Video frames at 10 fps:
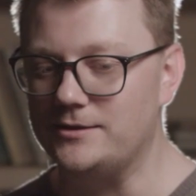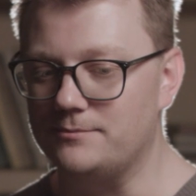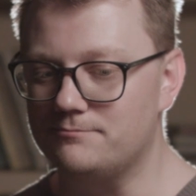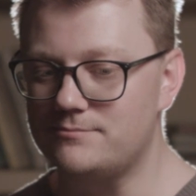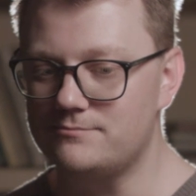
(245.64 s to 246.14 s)

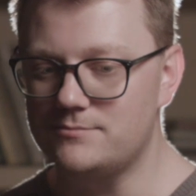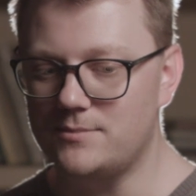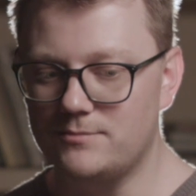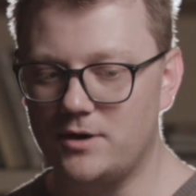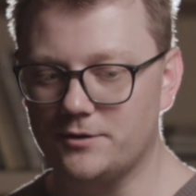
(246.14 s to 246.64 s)

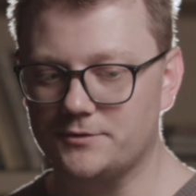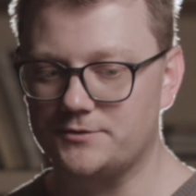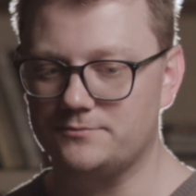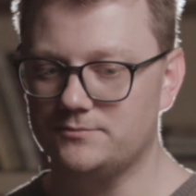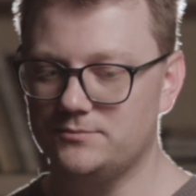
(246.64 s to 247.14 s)
Any
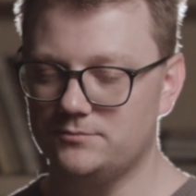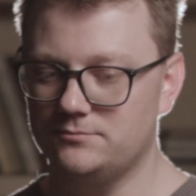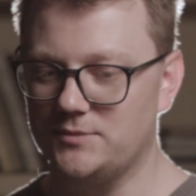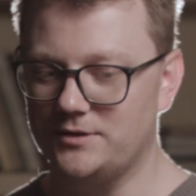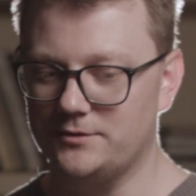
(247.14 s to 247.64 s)
art
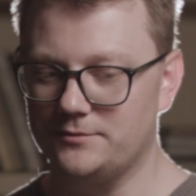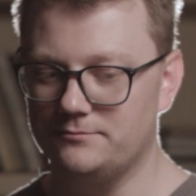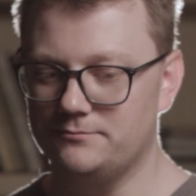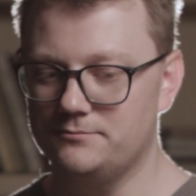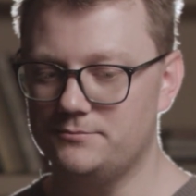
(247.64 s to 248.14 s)

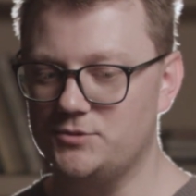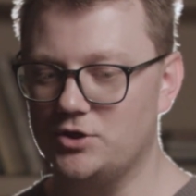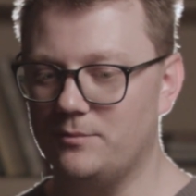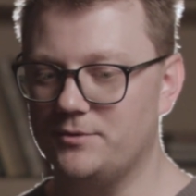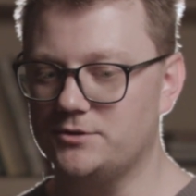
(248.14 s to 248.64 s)

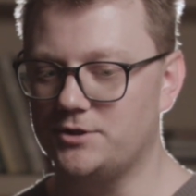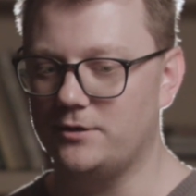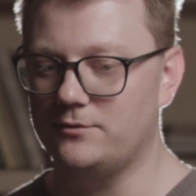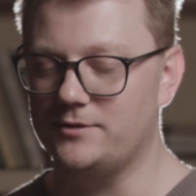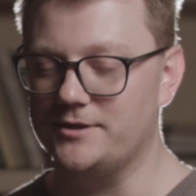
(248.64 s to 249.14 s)
job in
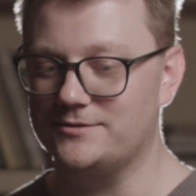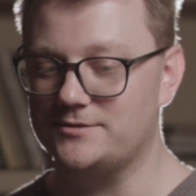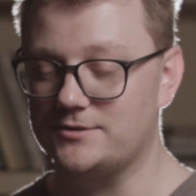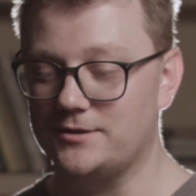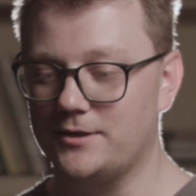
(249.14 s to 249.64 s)
general,
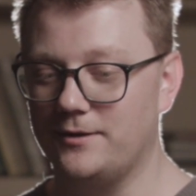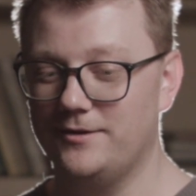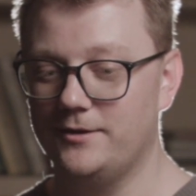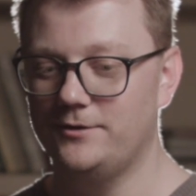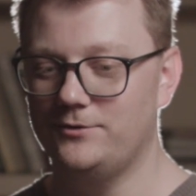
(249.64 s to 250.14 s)
it's
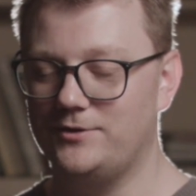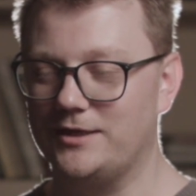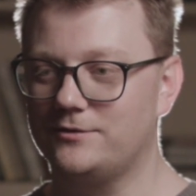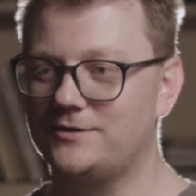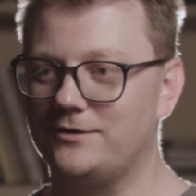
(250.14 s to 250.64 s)
you
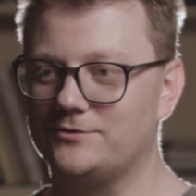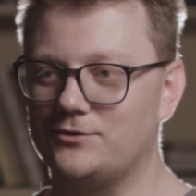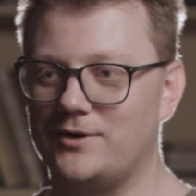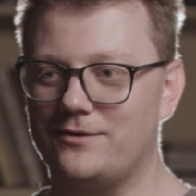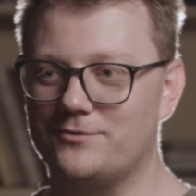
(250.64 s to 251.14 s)
cannot
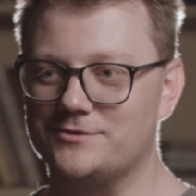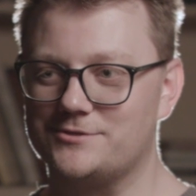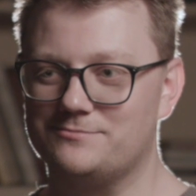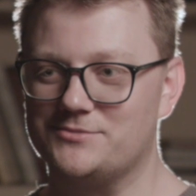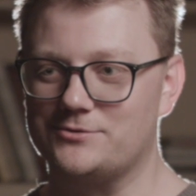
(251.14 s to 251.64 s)
count your
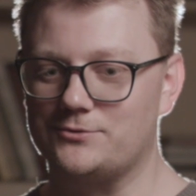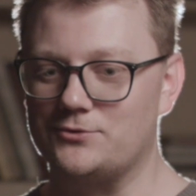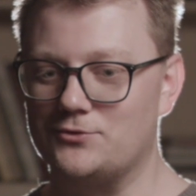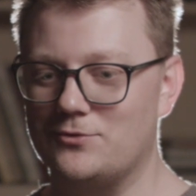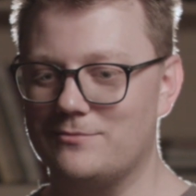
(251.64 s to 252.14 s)
hours.
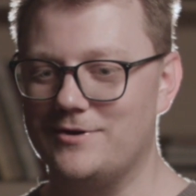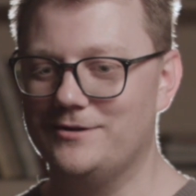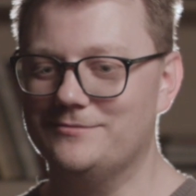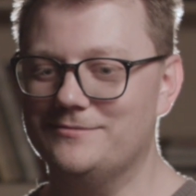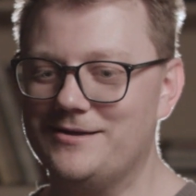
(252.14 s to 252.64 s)

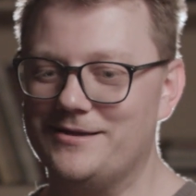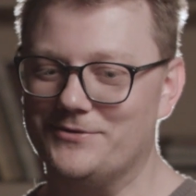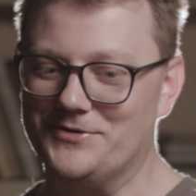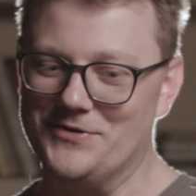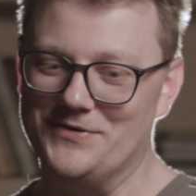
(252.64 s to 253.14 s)
So
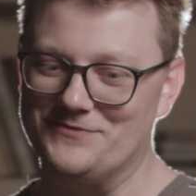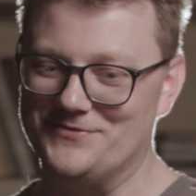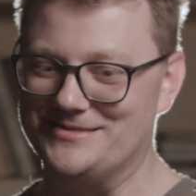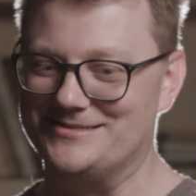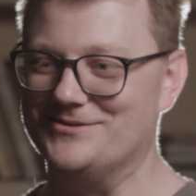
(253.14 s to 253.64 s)
I don't know
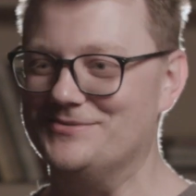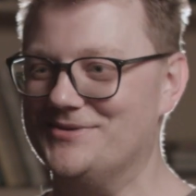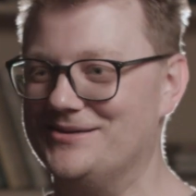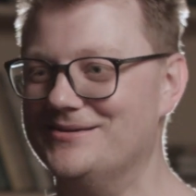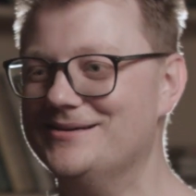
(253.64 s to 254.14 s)
if he's going
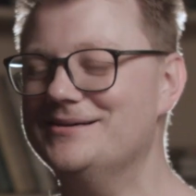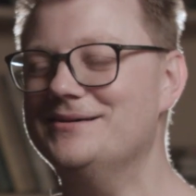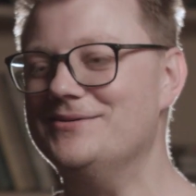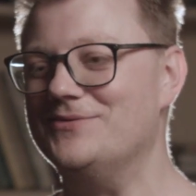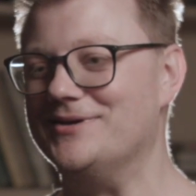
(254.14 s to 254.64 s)
to be
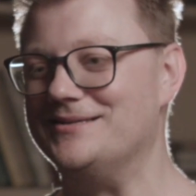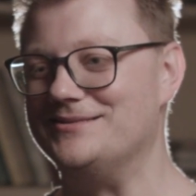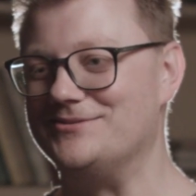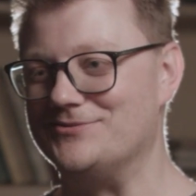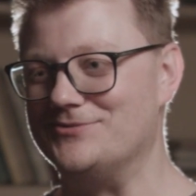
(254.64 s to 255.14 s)

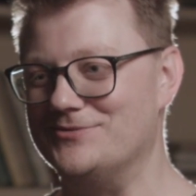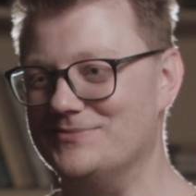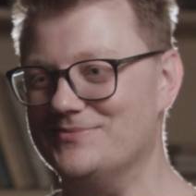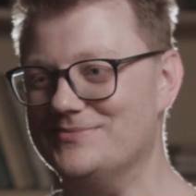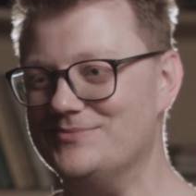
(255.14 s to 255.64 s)
ready
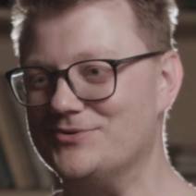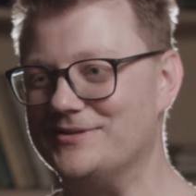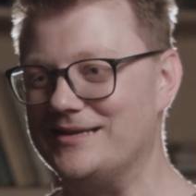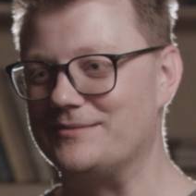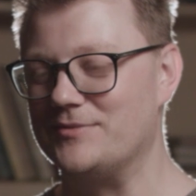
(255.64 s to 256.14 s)
to
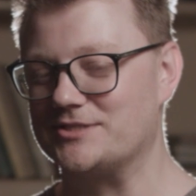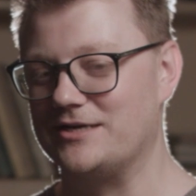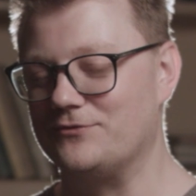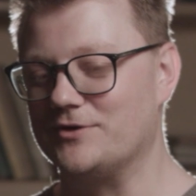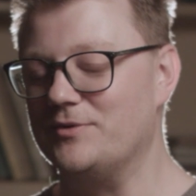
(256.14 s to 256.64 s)
put that
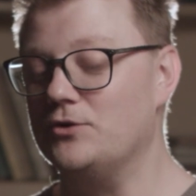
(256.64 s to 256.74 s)
much effort.